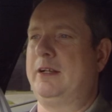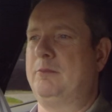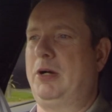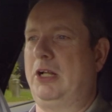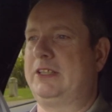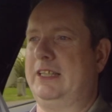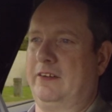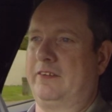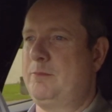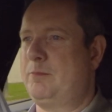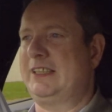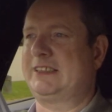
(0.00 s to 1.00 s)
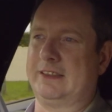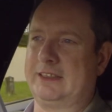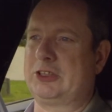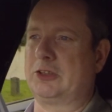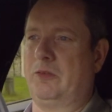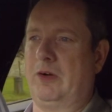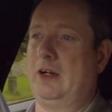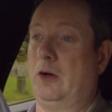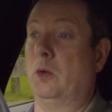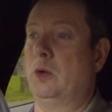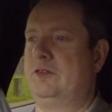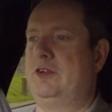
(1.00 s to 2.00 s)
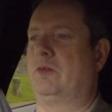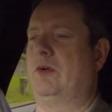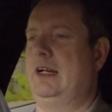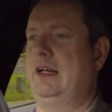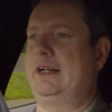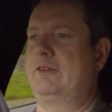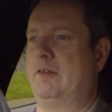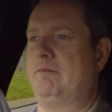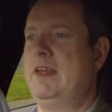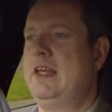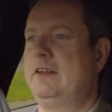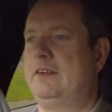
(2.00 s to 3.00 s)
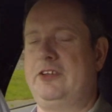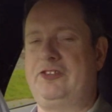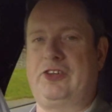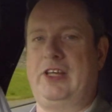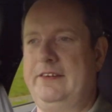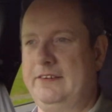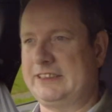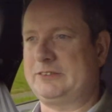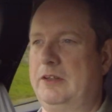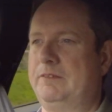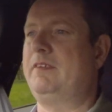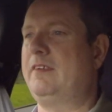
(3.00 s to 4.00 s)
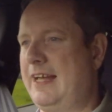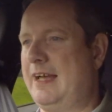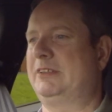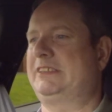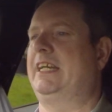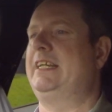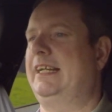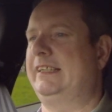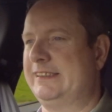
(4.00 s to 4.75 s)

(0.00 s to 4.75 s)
and bulky that they basically took away all of your rear legroom. In this one, that mistake has